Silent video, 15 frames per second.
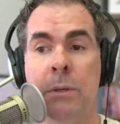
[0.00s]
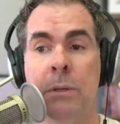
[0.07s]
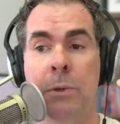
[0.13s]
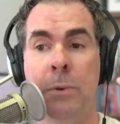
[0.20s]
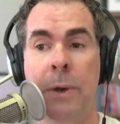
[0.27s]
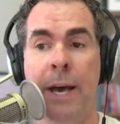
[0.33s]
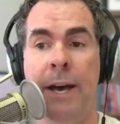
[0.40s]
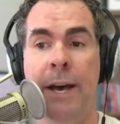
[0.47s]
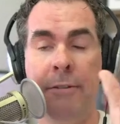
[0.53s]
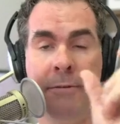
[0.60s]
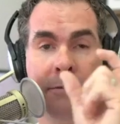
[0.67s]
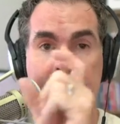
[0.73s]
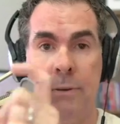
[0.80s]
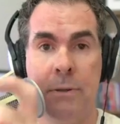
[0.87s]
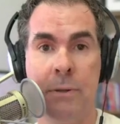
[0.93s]
You
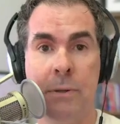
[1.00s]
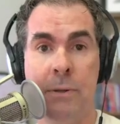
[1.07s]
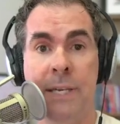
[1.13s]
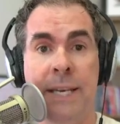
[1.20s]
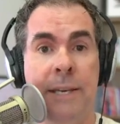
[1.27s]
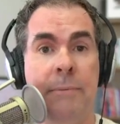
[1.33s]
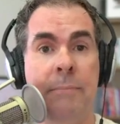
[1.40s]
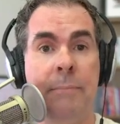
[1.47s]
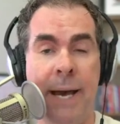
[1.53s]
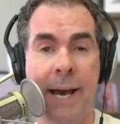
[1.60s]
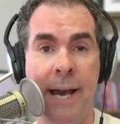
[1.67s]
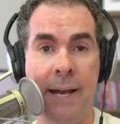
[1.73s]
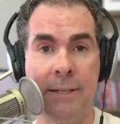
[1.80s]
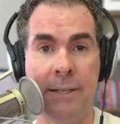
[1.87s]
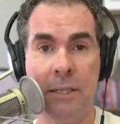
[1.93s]
have the
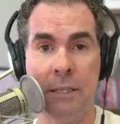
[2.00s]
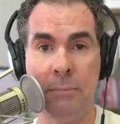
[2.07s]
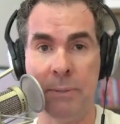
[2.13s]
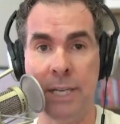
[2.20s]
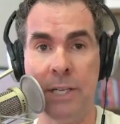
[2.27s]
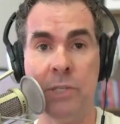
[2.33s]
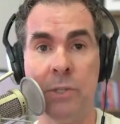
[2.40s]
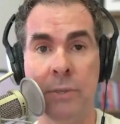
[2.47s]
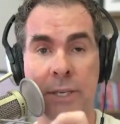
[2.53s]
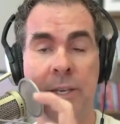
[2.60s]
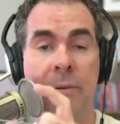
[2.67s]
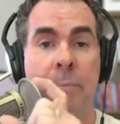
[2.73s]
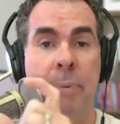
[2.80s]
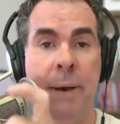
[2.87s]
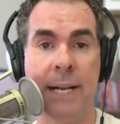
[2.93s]
impact, the potential
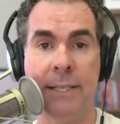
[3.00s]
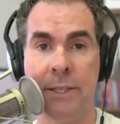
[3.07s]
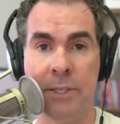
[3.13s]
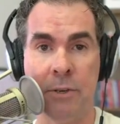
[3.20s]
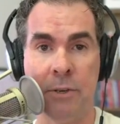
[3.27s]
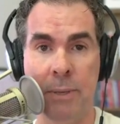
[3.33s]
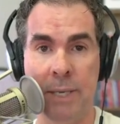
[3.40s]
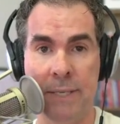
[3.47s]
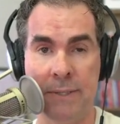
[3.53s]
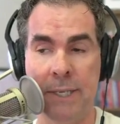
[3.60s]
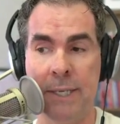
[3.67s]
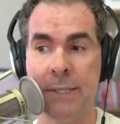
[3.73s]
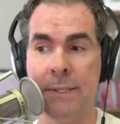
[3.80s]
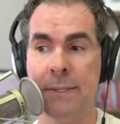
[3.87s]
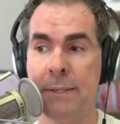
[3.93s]
impact on your
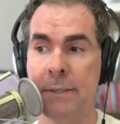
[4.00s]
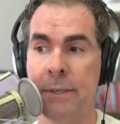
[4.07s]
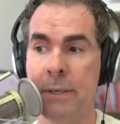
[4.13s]
business.